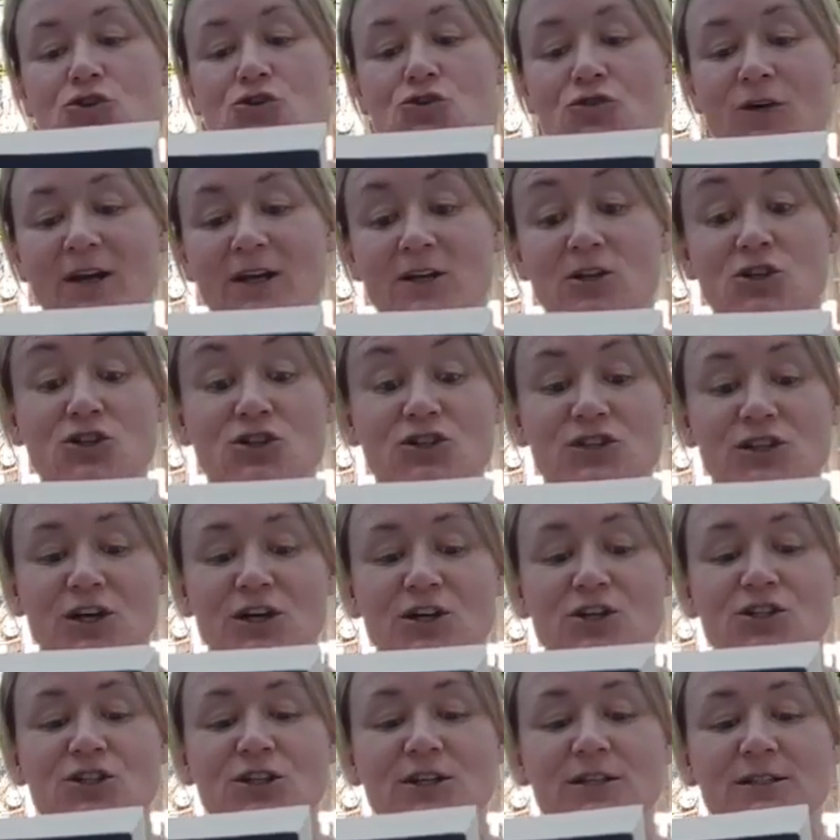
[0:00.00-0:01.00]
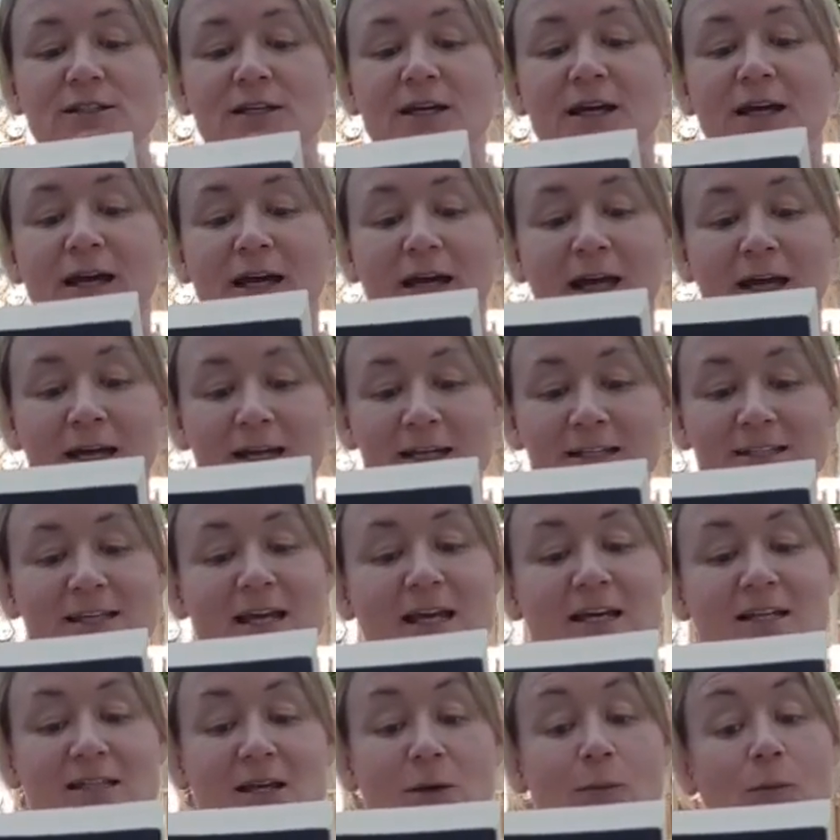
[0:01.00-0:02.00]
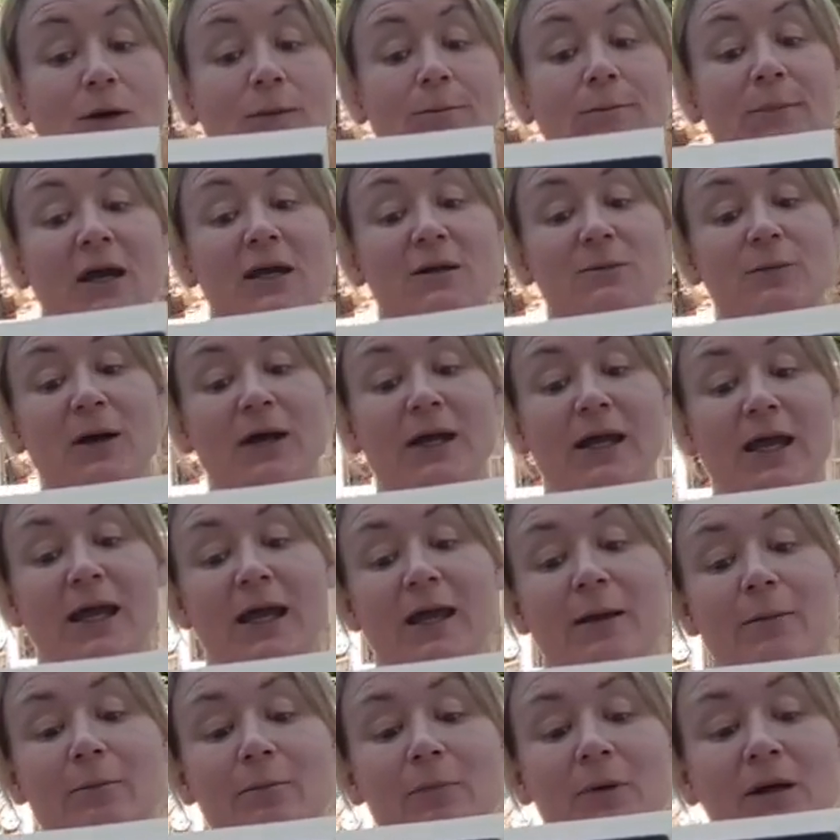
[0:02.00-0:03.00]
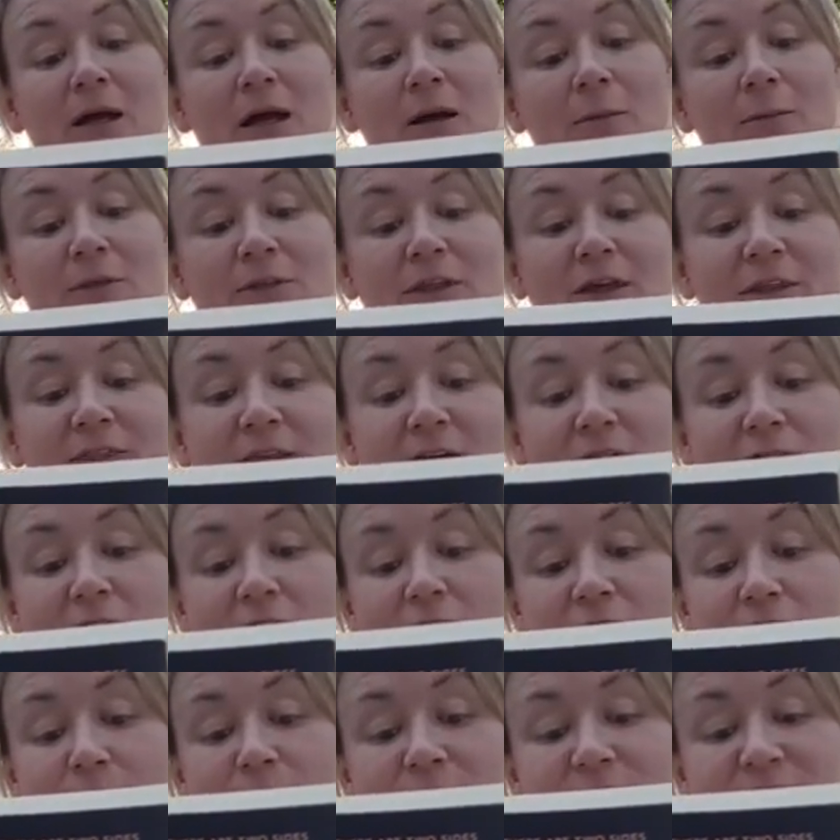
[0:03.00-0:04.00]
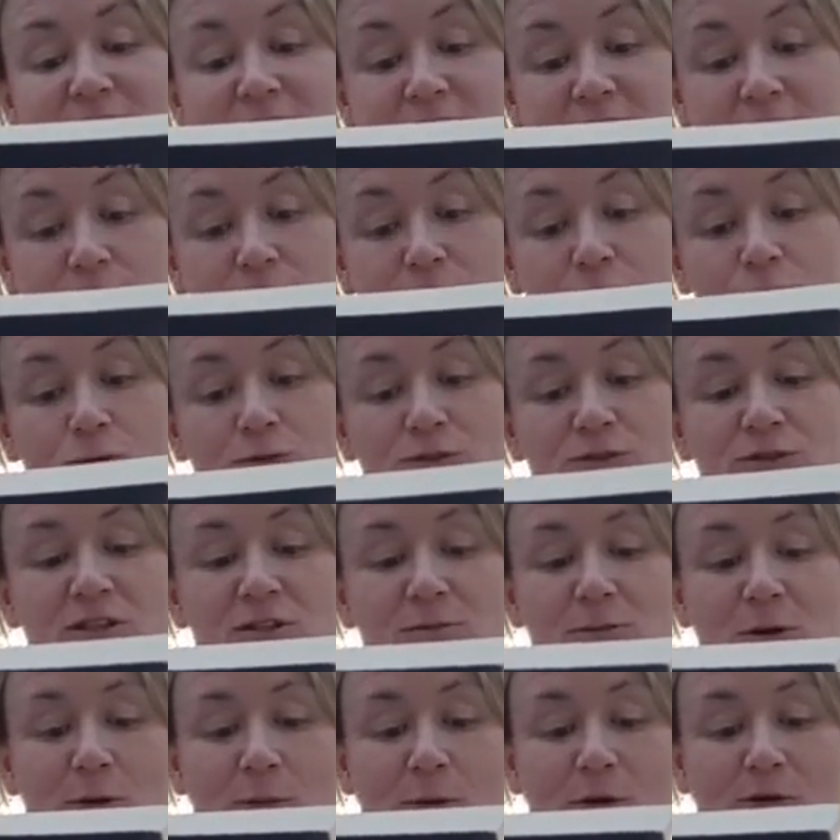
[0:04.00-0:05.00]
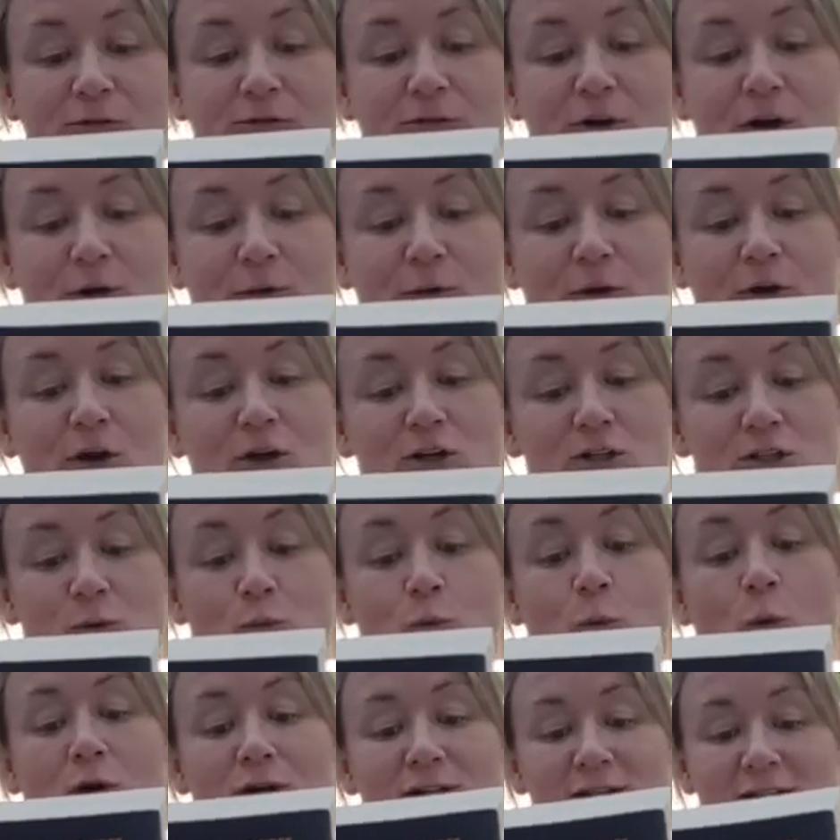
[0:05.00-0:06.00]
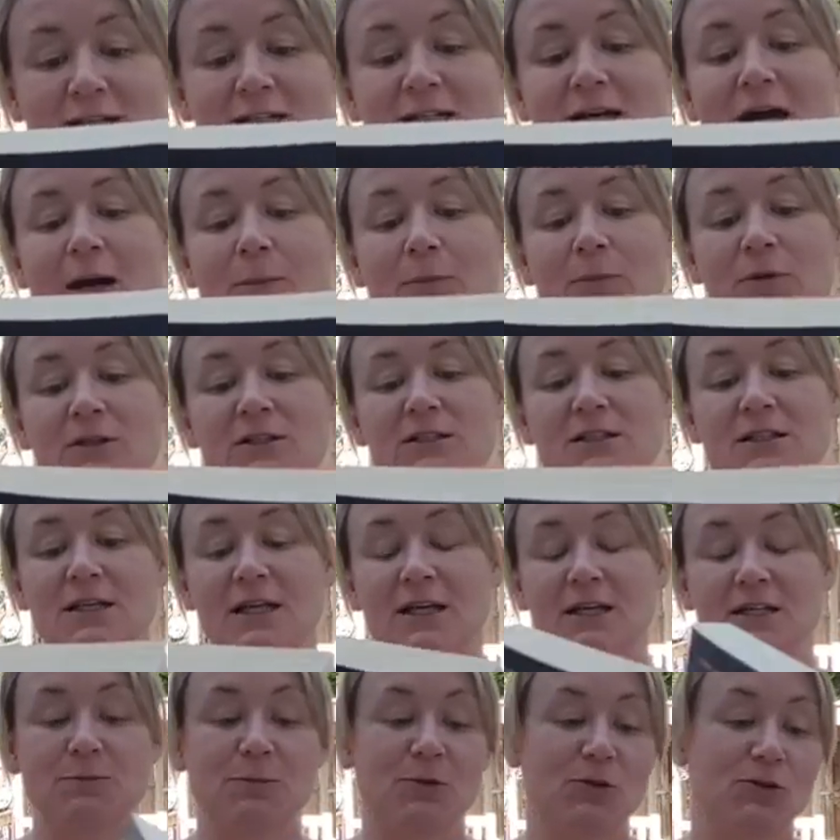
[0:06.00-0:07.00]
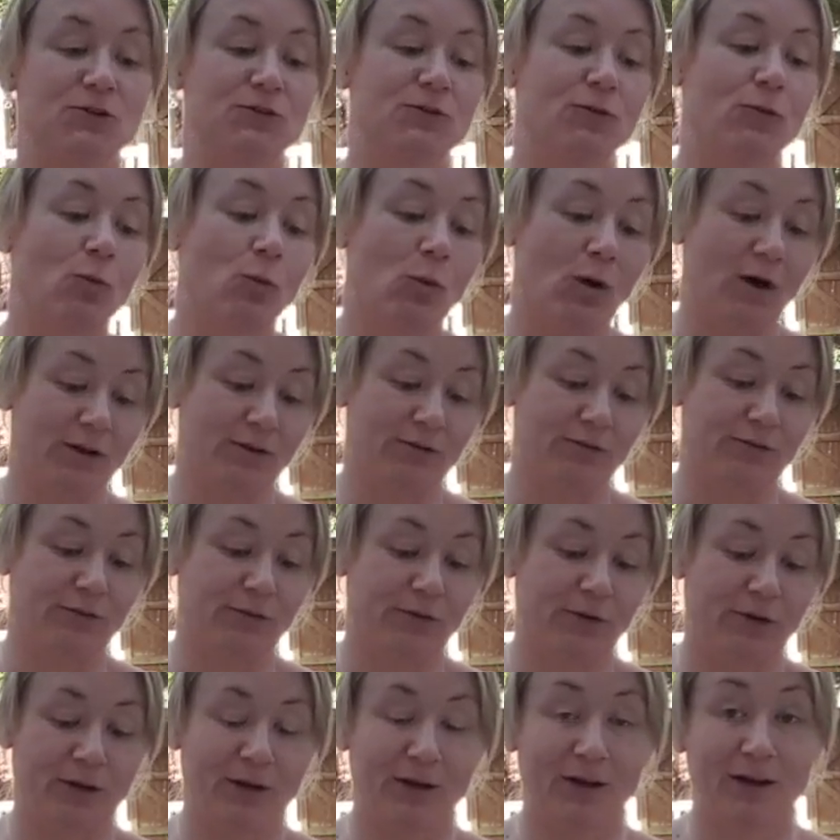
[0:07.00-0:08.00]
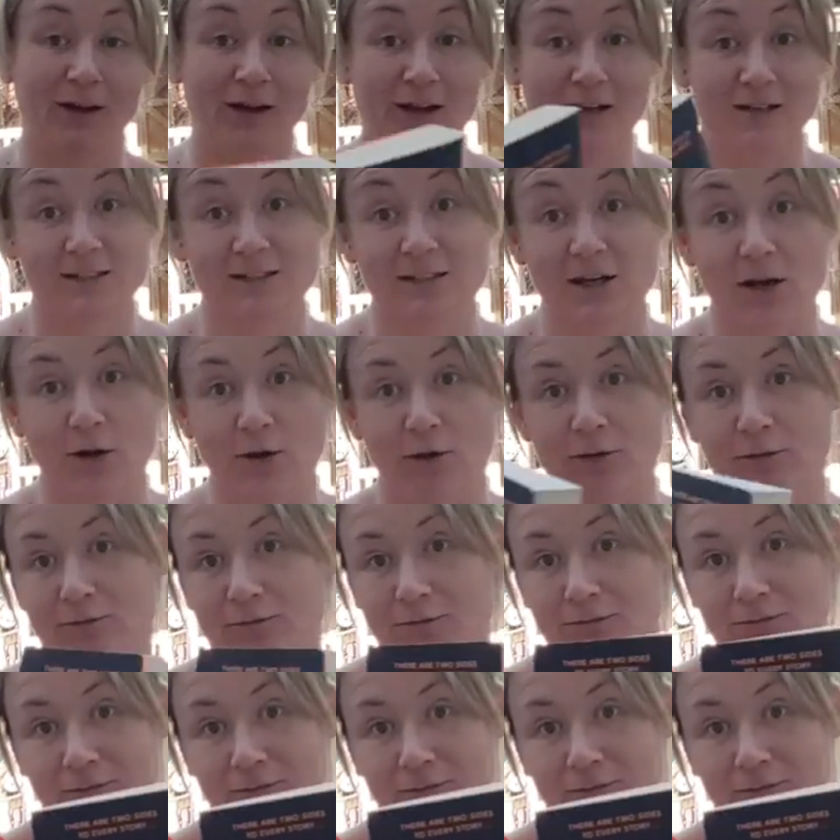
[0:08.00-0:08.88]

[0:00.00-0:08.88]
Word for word: strange searches. He says they weren't made by him, but then there are the persistent calls on his mobile phone. So what did happen to Nick's beautiful wife? So